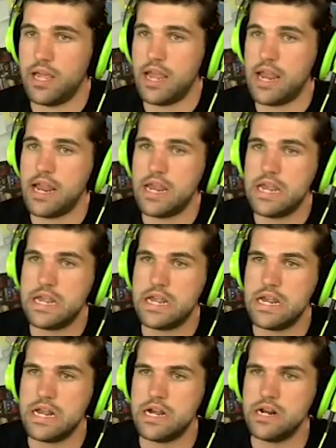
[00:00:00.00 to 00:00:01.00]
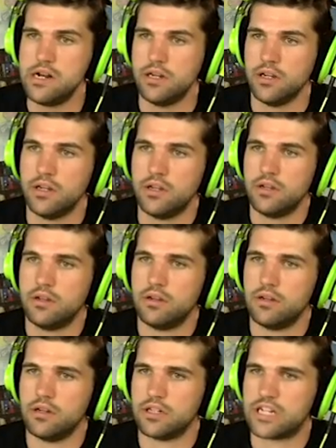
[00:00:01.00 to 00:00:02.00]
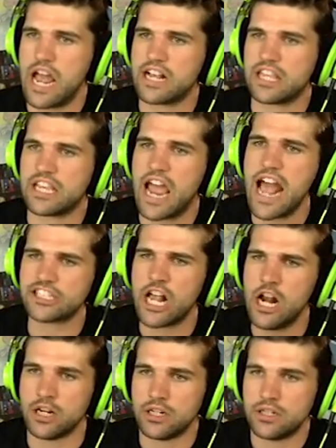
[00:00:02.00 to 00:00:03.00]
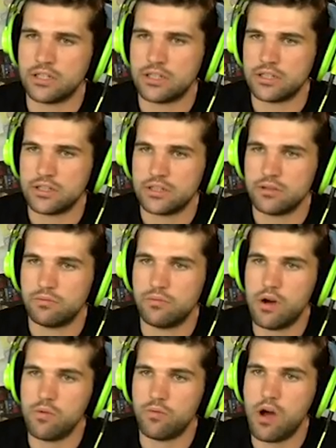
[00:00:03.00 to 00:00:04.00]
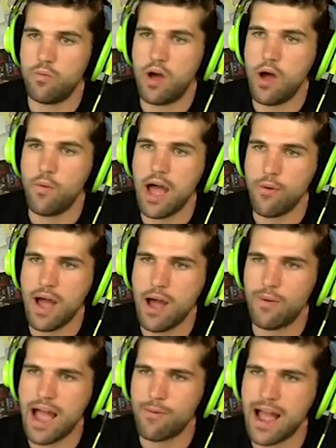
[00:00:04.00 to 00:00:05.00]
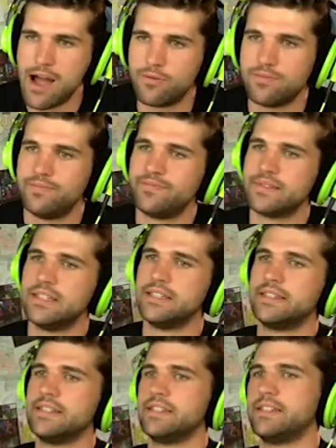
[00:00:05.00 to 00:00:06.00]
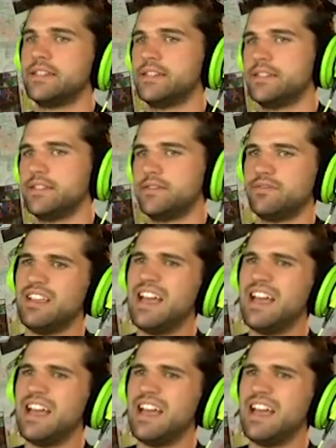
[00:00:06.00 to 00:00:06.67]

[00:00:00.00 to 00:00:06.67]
And... attack the castle! Whoa, whoa, whoa, whoa, whoa, whoa, whoa!